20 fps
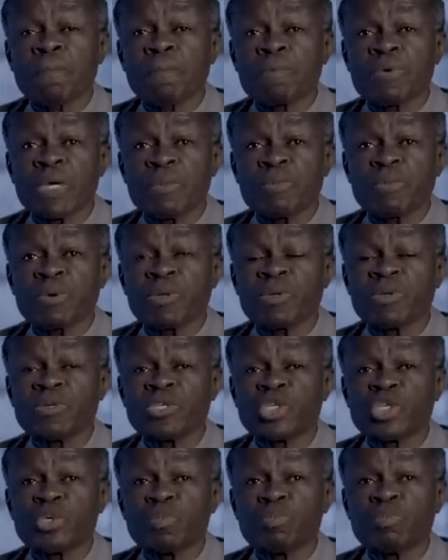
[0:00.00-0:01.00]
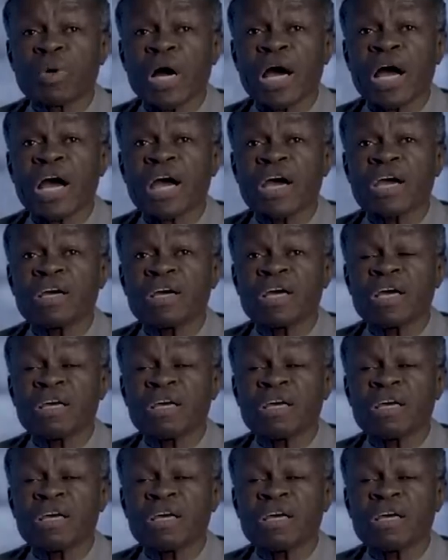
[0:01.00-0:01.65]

peoples by